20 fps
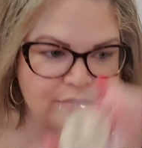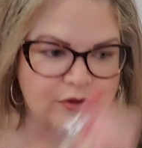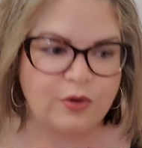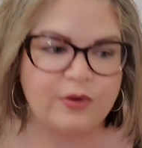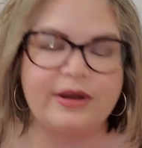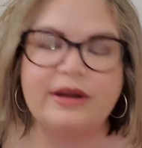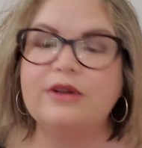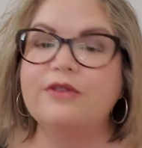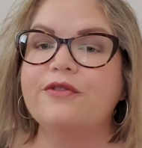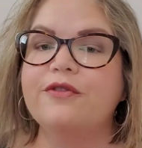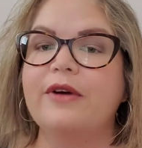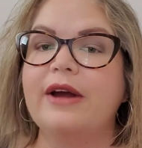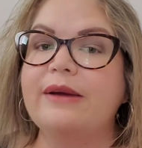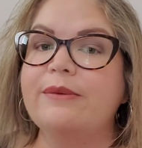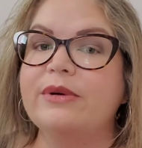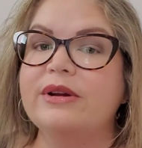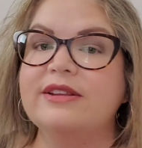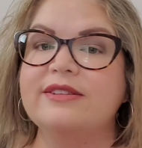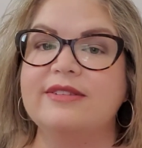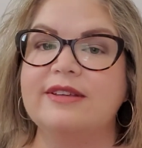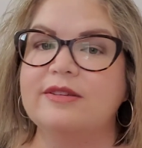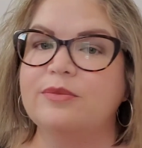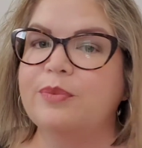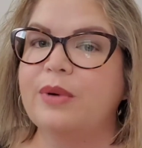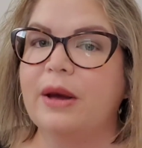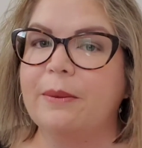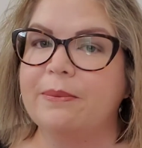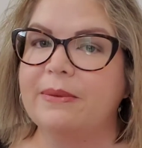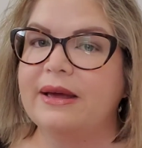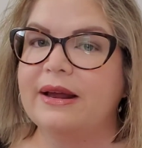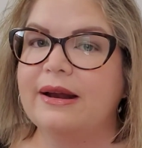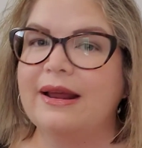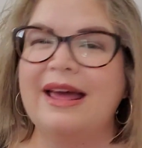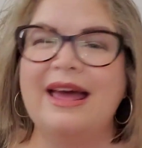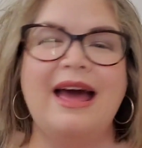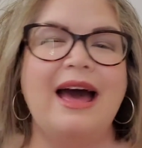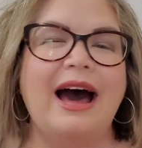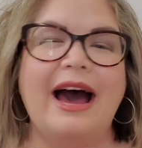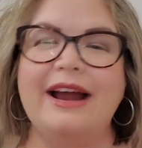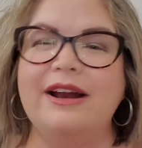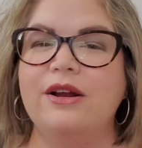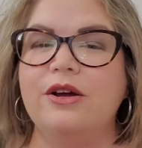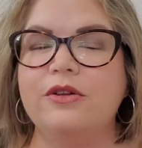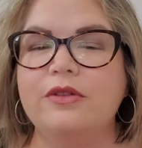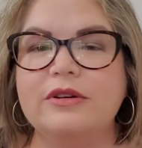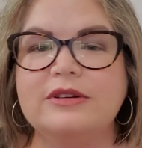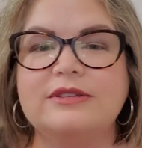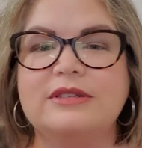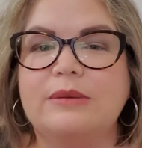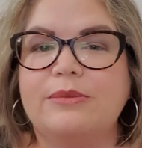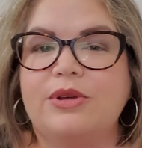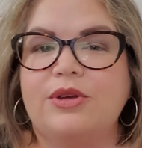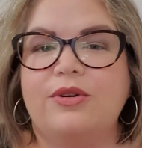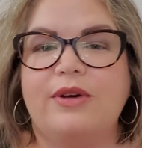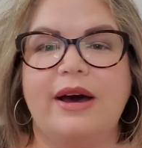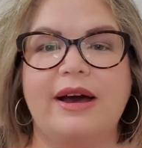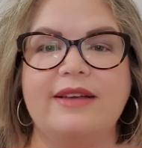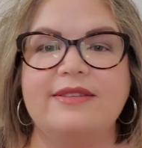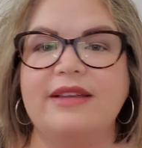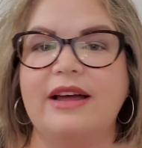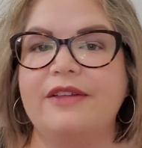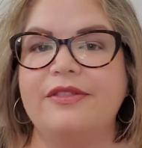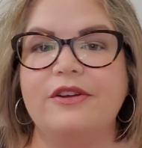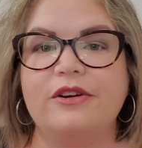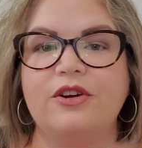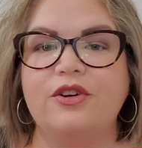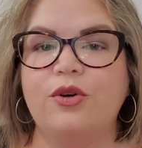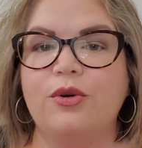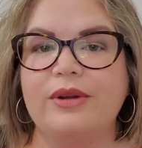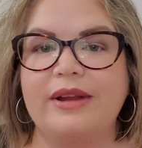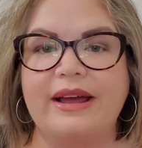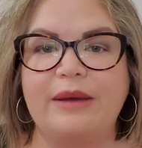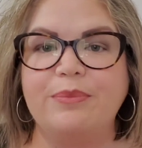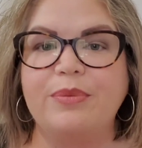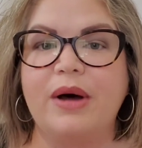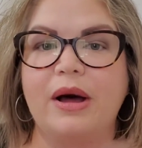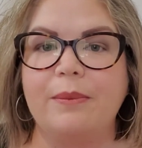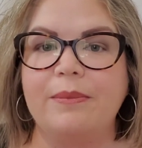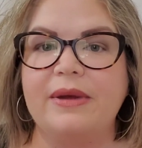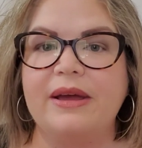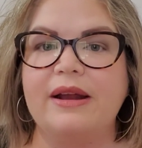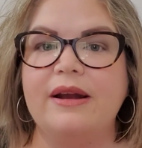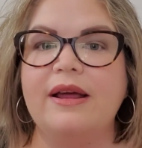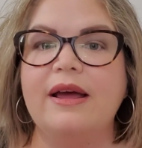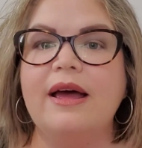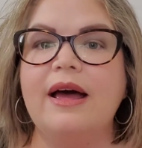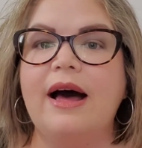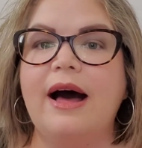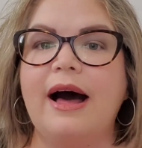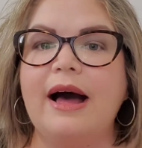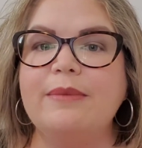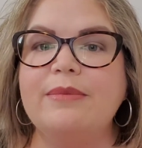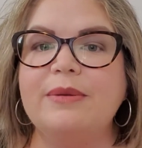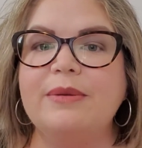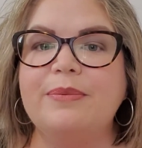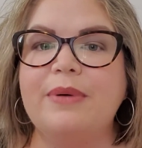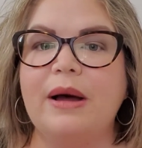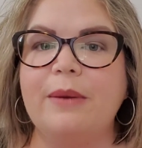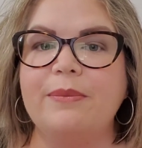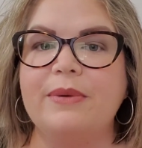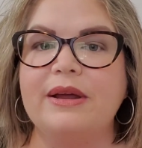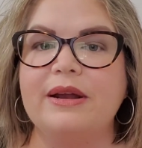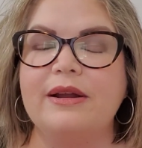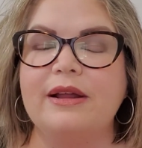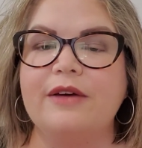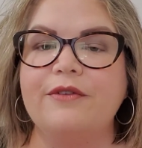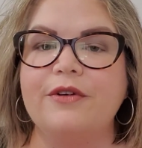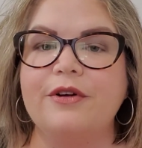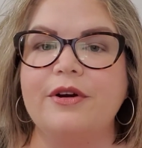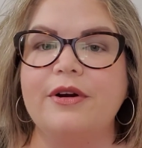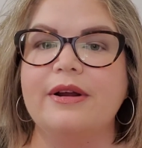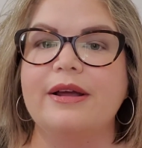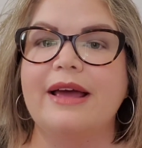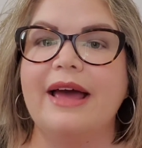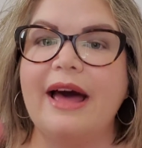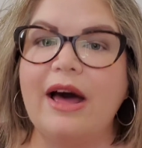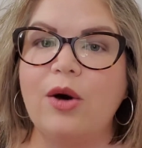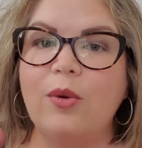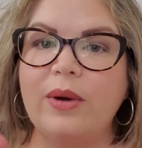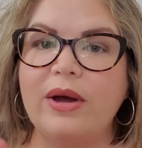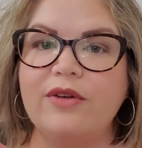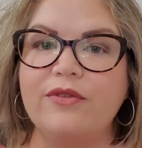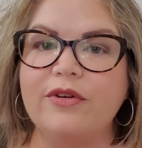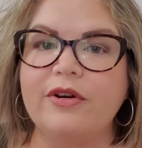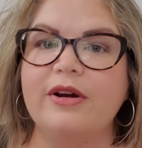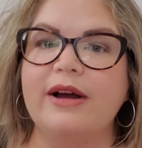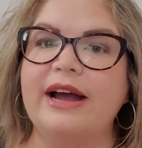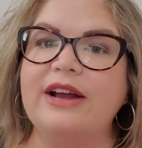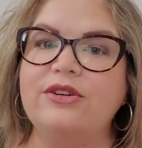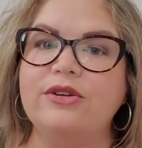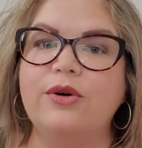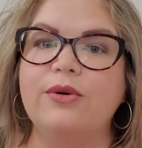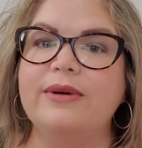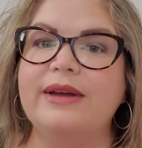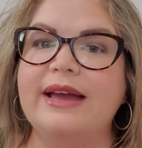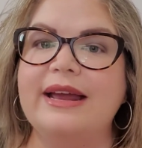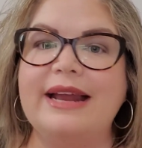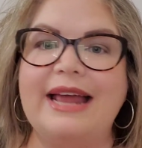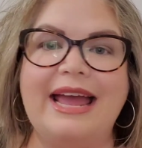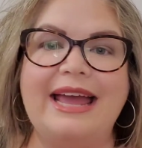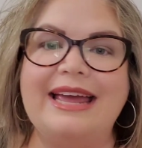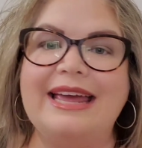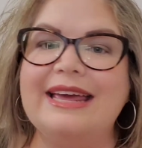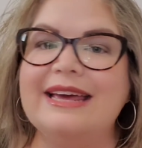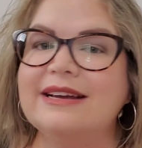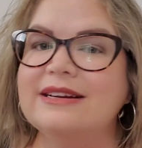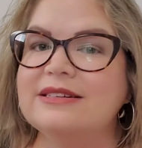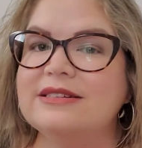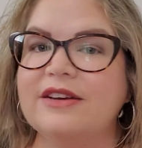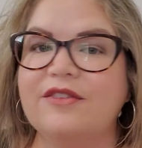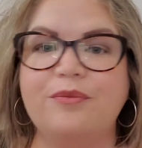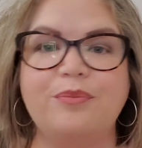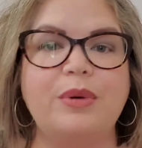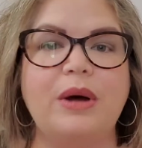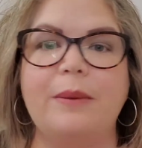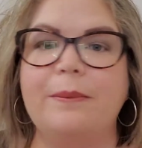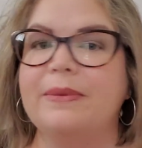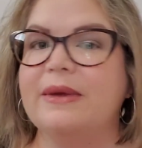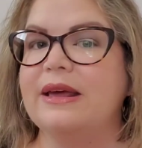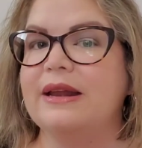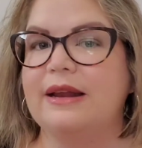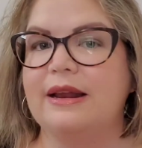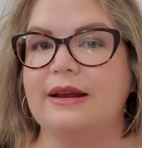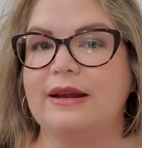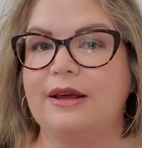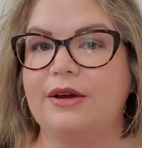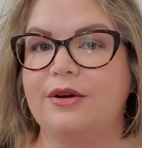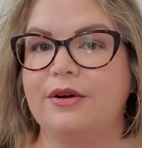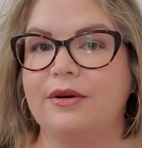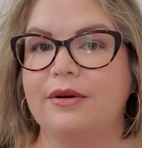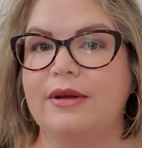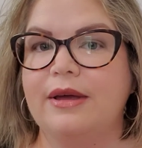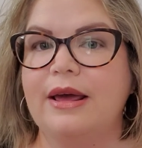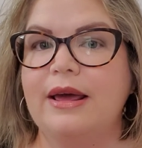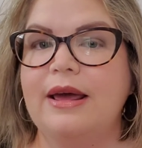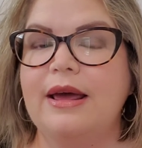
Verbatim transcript: don't get afraid when it says pumpkin. I know there's some of you guys out there that don't like pumpkin. I'm a pumpkin lover. However, I don't get a hint of pumpkin in here.